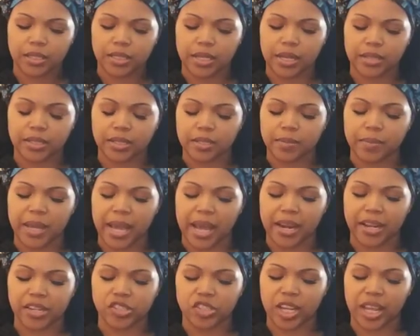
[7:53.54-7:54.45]
There's some
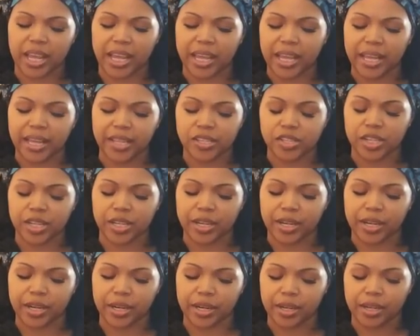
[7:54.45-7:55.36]
kind of change
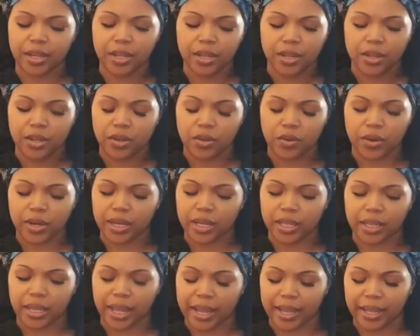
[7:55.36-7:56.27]
here, or
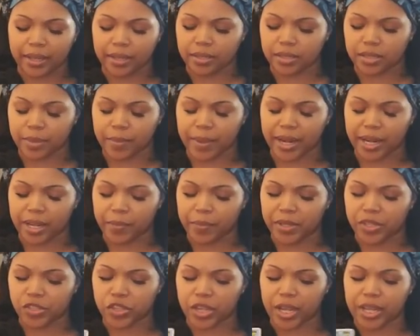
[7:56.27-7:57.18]
like somebody could
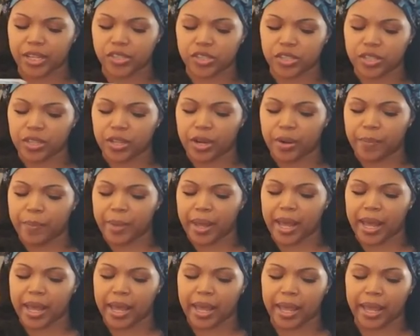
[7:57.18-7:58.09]
be changing their
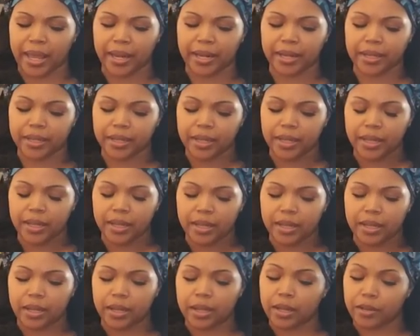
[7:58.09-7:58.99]
mind.
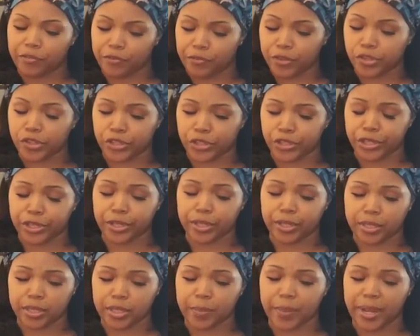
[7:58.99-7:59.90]
Uh, for
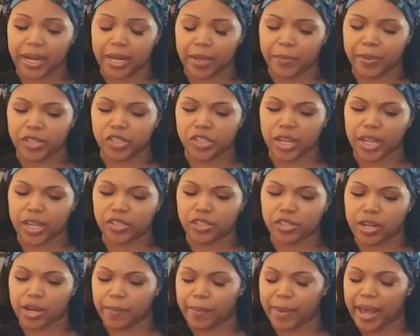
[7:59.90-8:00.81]
sure, somebody could be
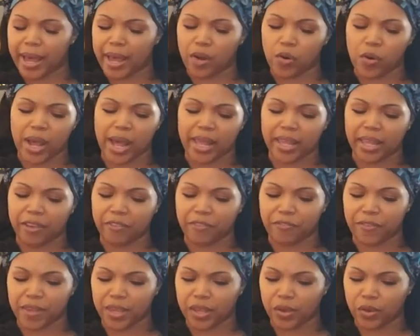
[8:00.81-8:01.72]
changing their mind on how they
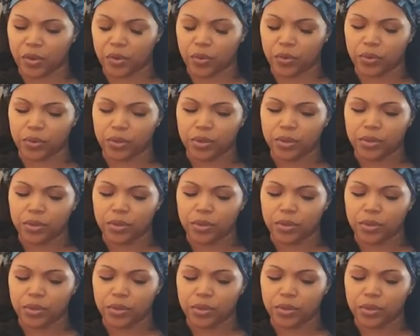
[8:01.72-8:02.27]
feel.